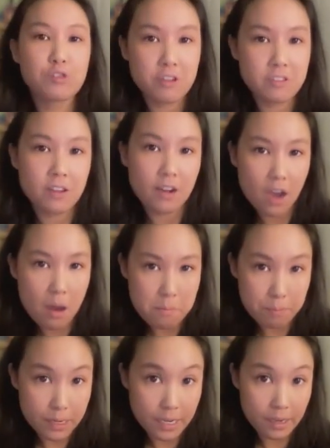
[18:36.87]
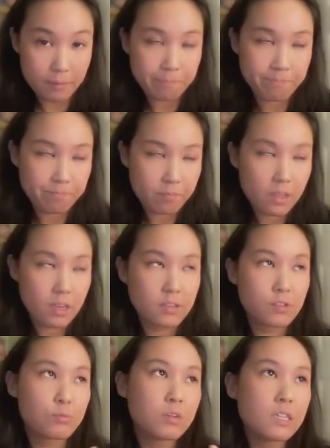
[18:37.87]
starts at a company
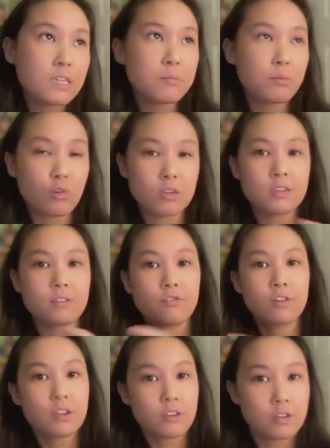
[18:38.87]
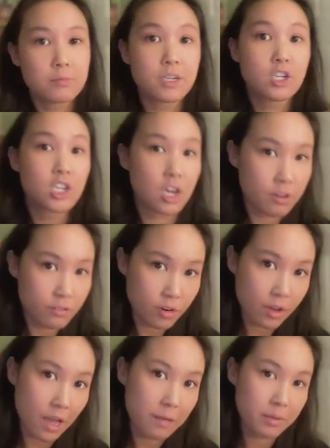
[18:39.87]
it's really important for there to be shared
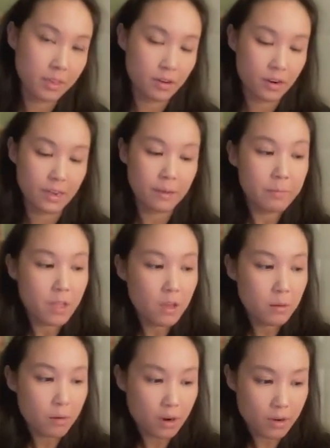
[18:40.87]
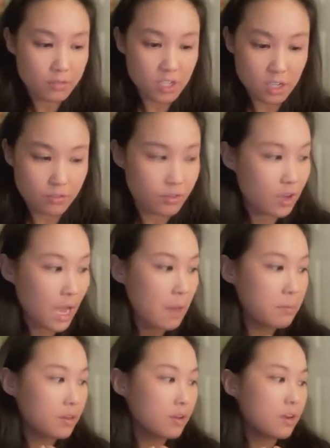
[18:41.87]
vocabulary. Part of shared
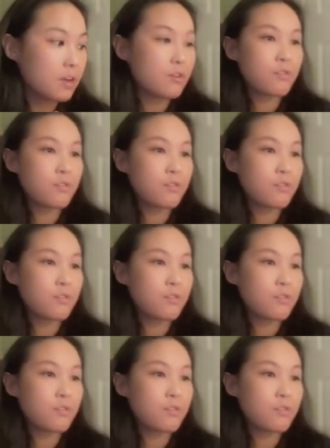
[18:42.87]
vocabulary